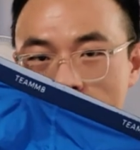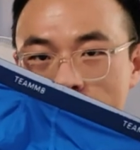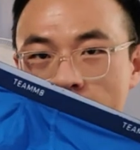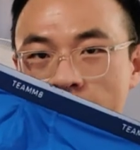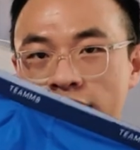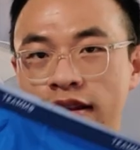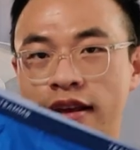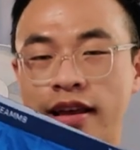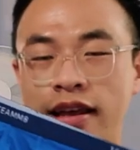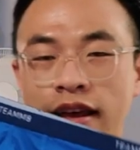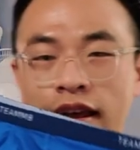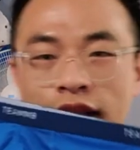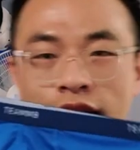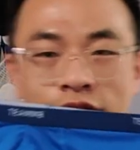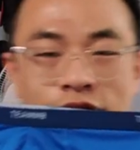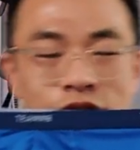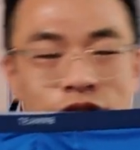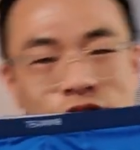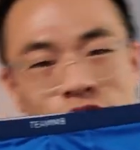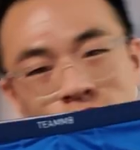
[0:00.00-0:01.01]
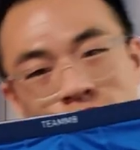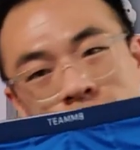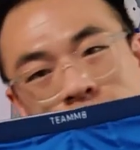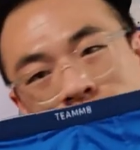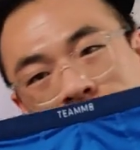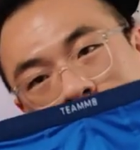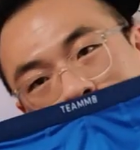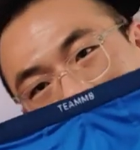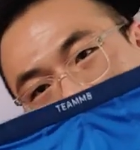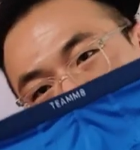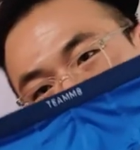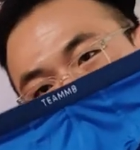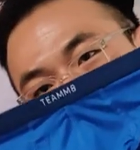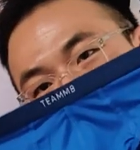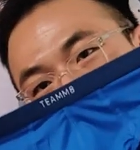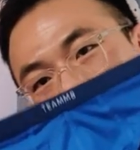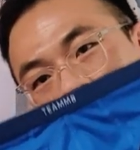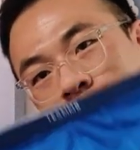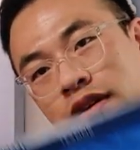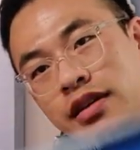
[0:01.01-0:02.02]
because I can't, there's no screen. Okay,
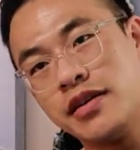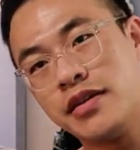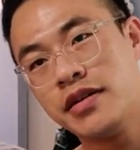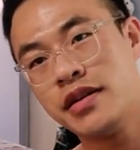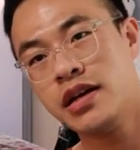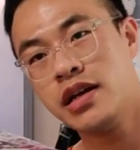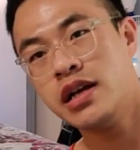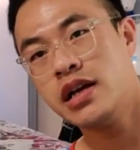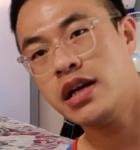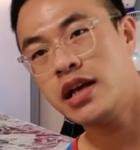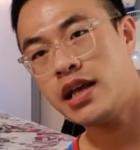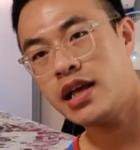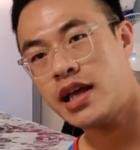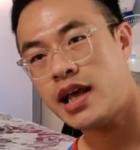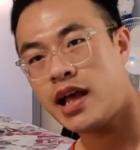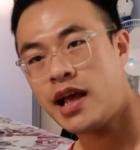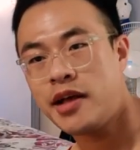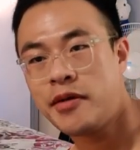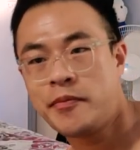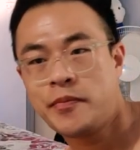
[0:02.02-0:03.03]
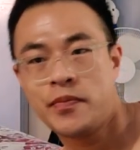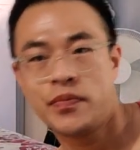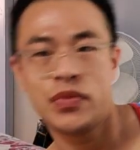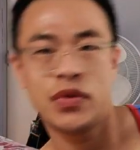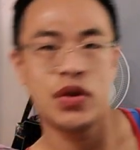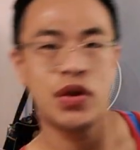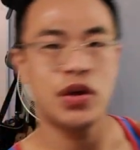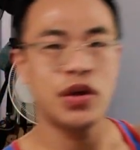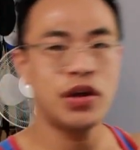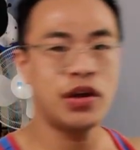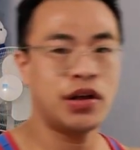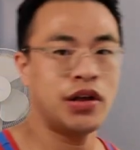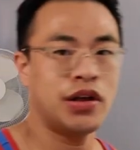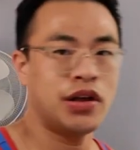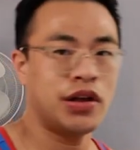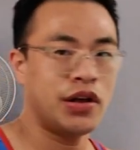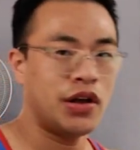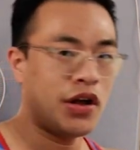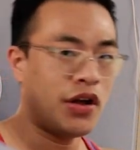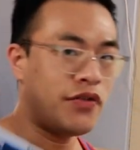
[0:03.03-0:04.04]
so yeah.
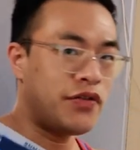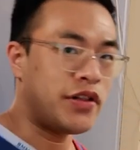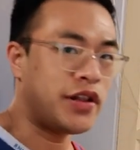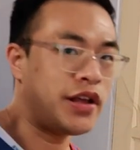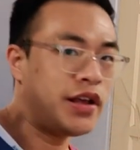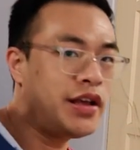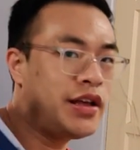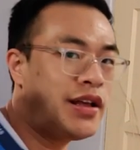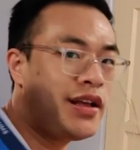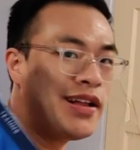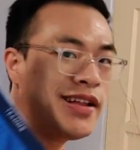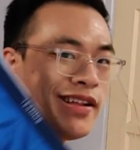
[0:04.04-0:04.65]
Hopefully,